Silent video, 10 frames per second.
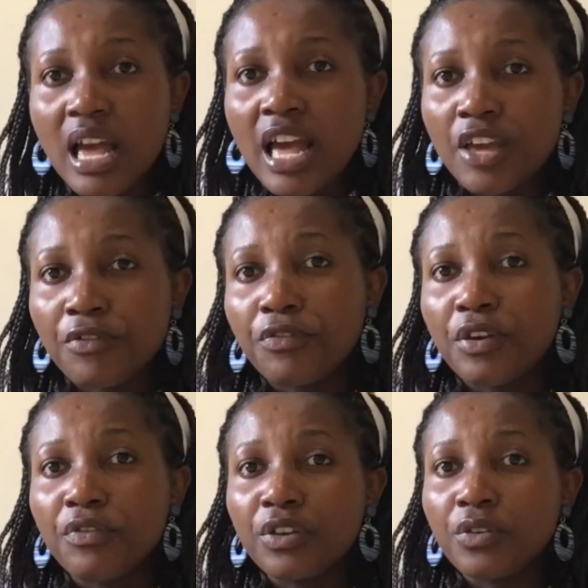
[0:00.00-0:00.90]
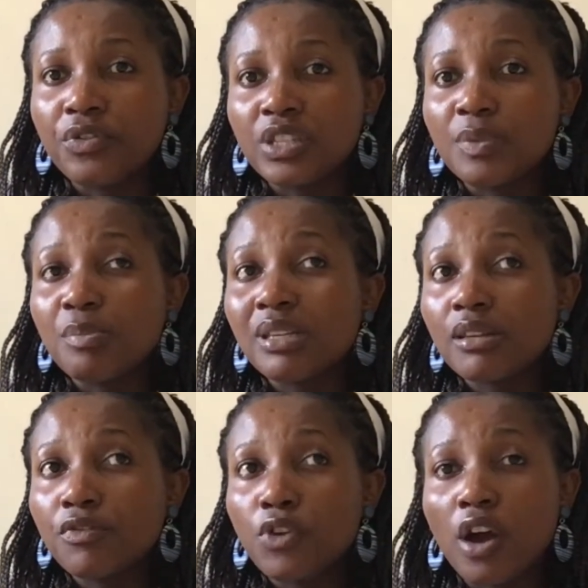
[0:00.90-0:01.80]

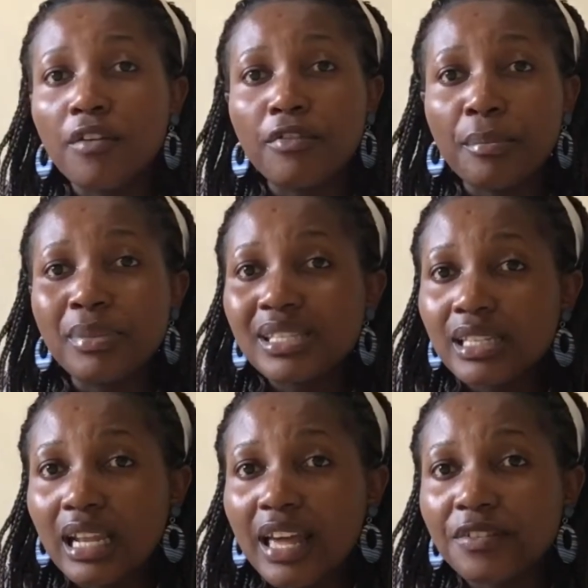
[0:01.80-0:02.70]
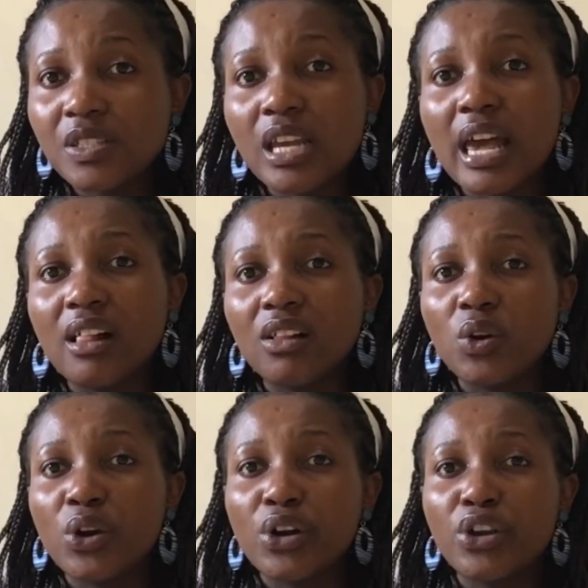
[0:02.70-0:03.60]
If you have a busy lifestyle,
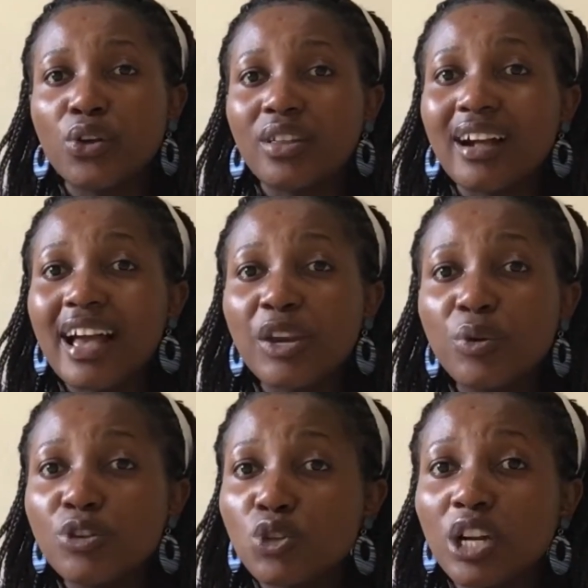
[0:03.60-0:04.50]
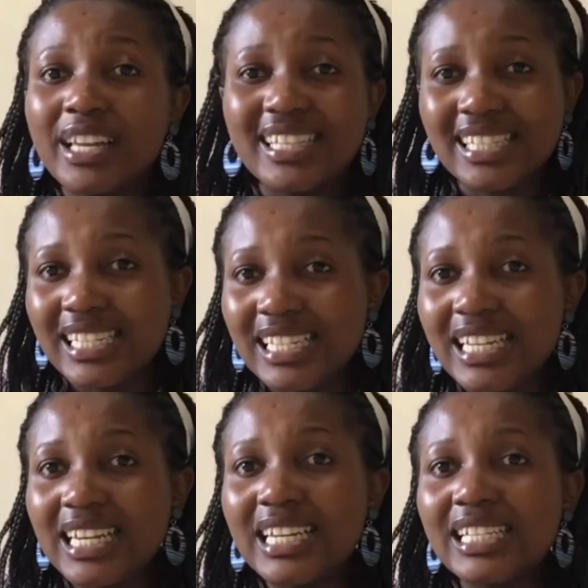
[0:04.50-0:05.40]
or you're the kind who's always in
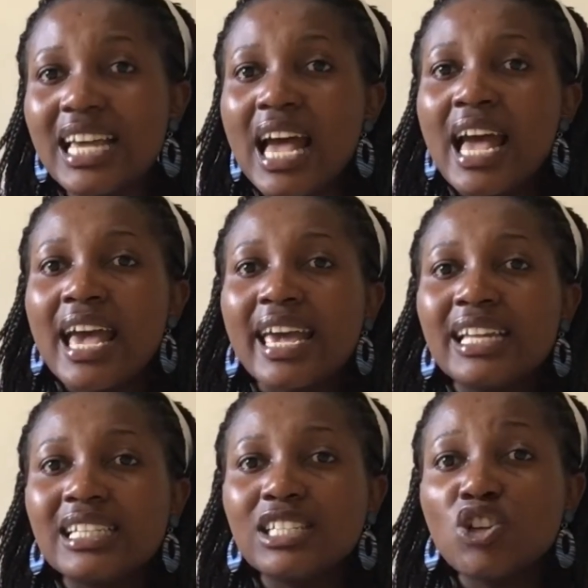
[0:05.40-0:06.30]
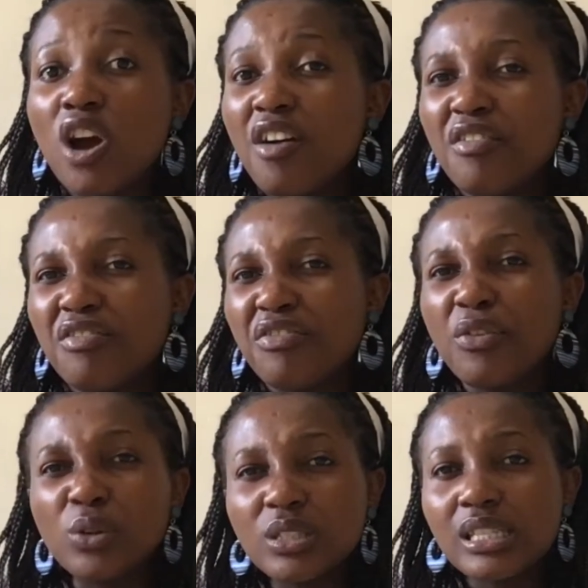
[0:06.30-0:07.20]
need, and you have
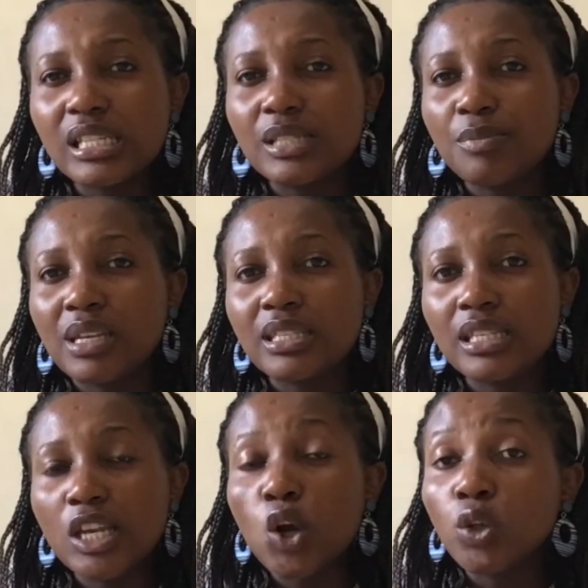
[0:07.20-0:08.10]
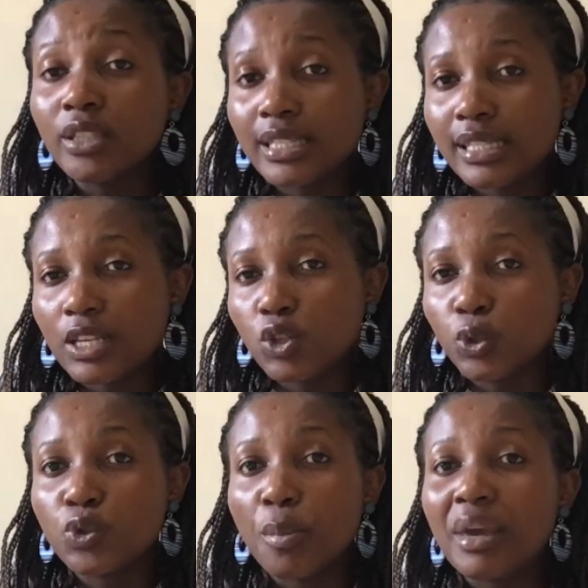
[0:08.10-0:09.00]
false intimacy, all these things
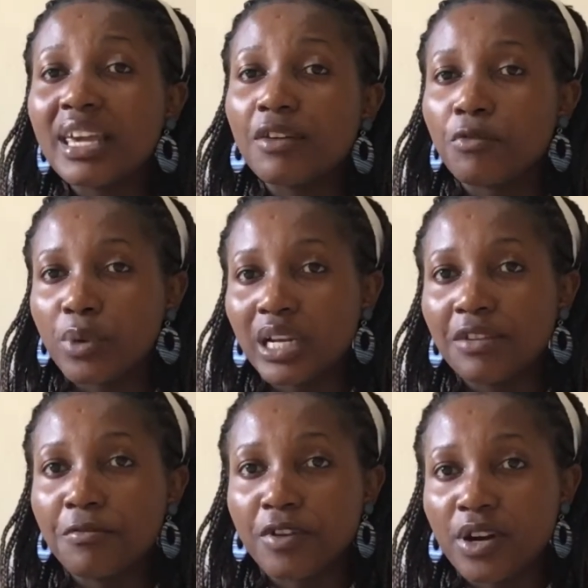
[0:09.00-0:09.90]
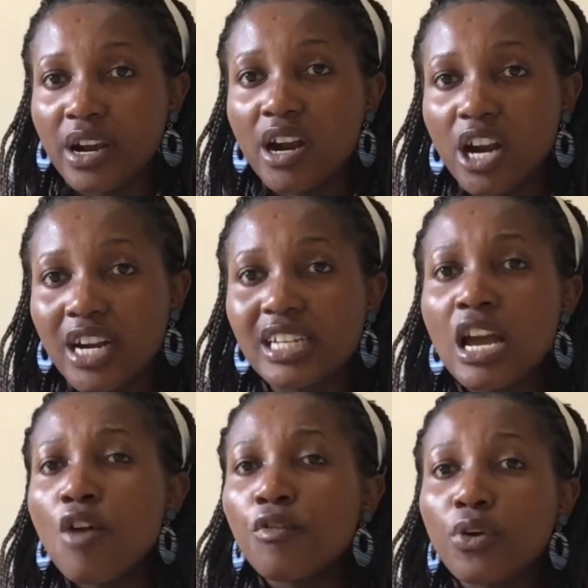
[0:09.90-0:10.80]
also make it really very hard
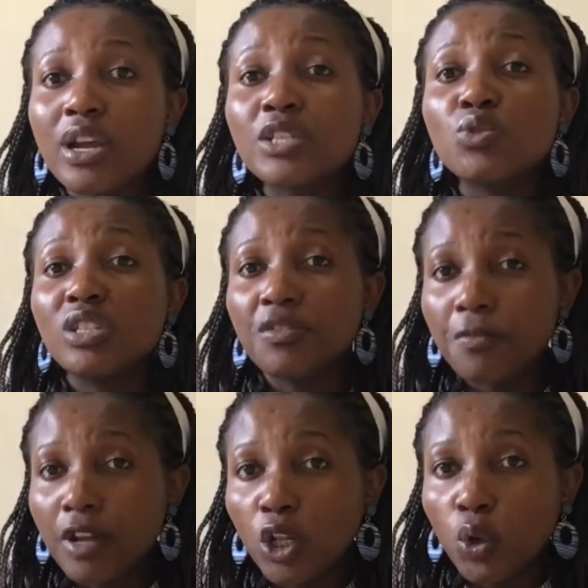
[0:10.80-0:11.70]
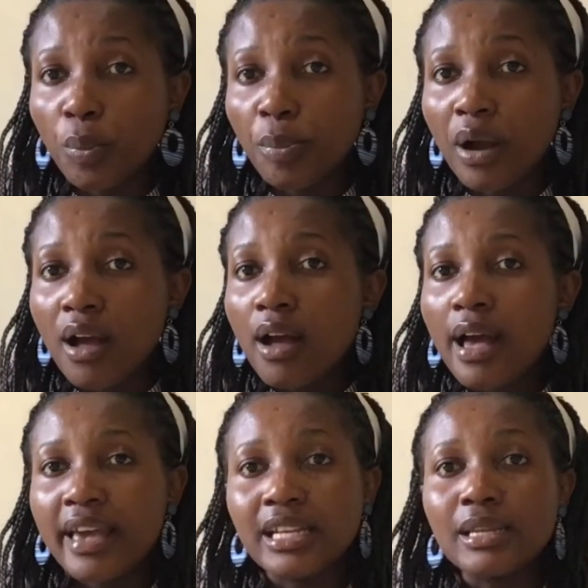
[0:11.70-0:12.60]
for us to develop
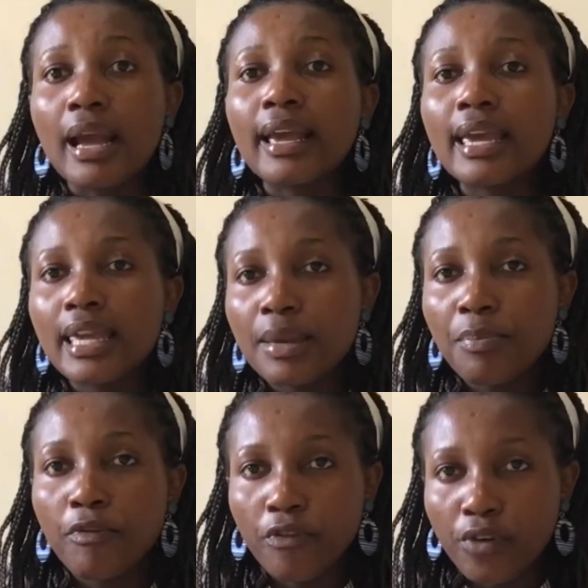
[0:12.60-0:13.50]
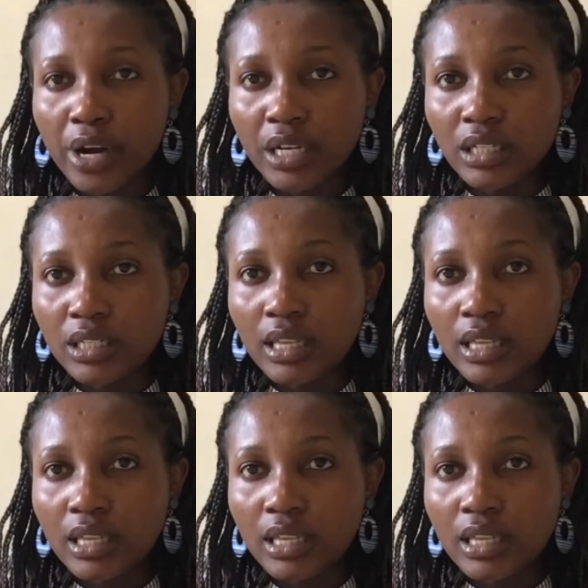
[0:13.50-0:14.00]
and keep friends.